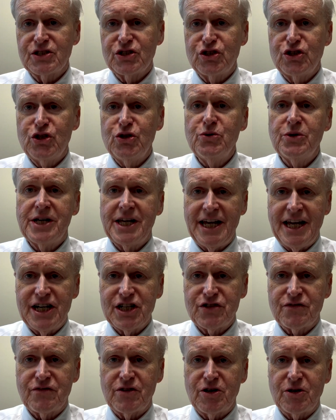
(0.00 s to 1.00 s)
Do a
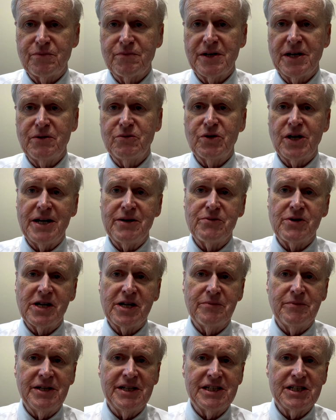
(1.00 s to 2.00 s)
cash flow. And what I
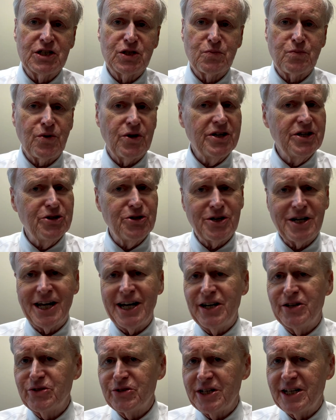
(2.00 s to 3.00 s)
recommend is bring your
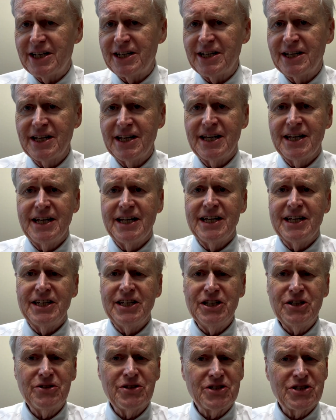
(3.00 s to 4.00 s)
accountant in.
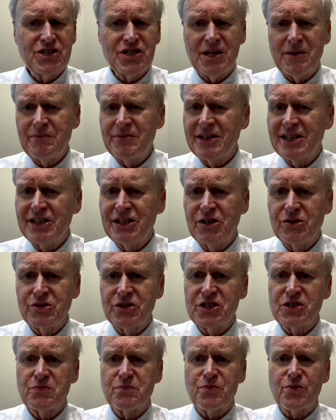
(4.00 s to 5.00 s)
You know, there's something known
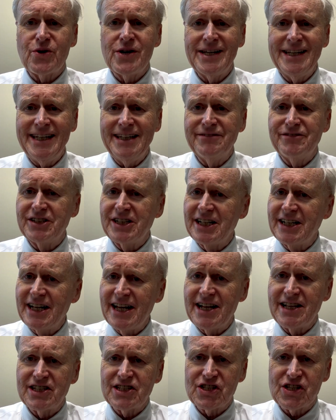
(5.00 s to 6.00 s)
as break-even
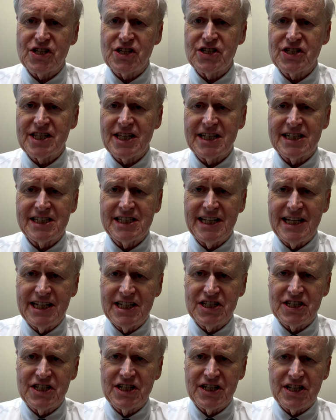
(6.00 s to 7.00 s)
analysis that
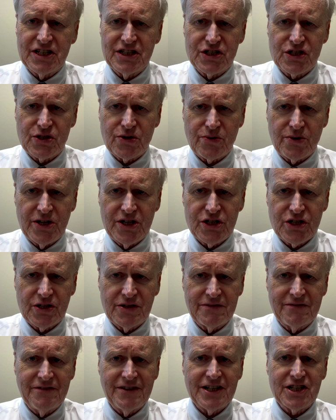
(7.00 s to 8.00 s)
takes into
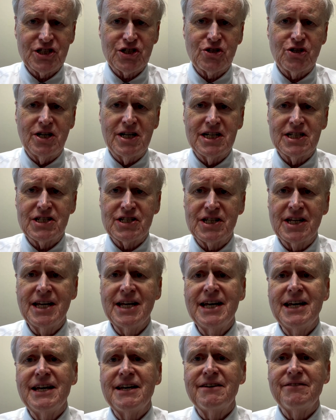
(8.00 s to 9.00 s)
consideration fixed costs,
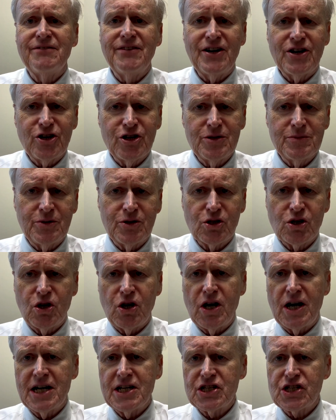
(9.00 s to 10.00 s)
variable
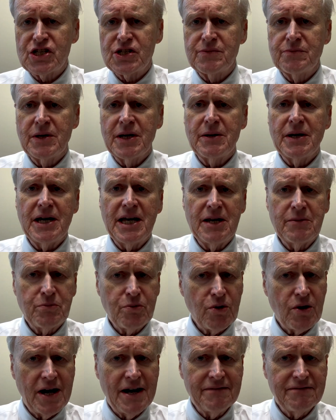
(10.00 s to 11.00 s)
costs, and
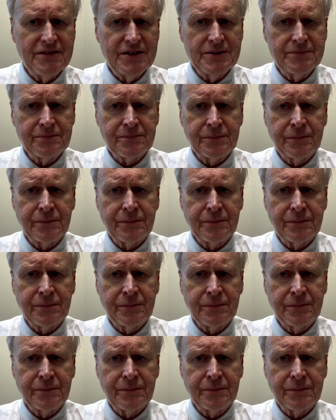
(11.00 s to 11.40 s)
profit,